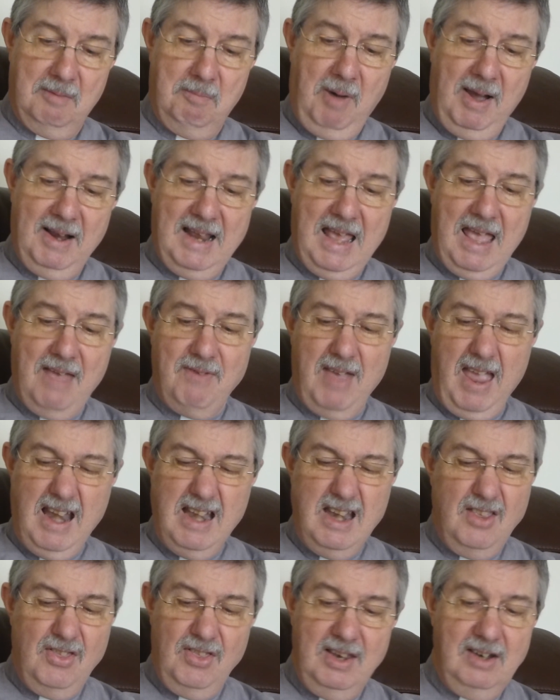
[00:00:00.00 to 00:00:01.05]
might have
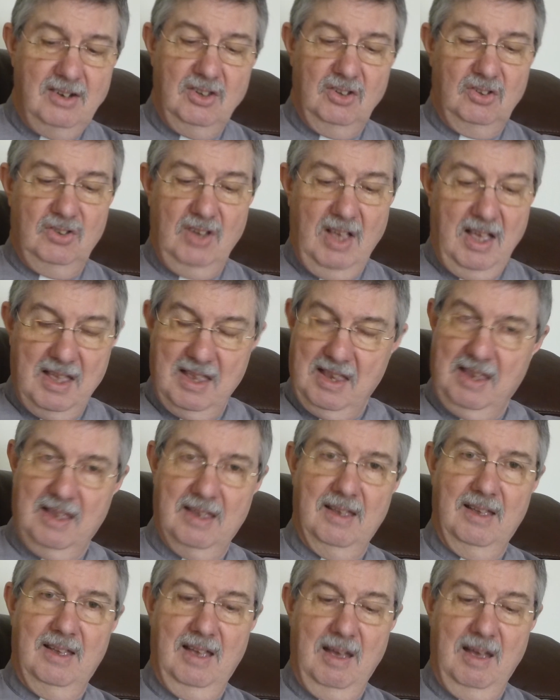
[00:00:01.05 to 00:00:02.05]
anything to say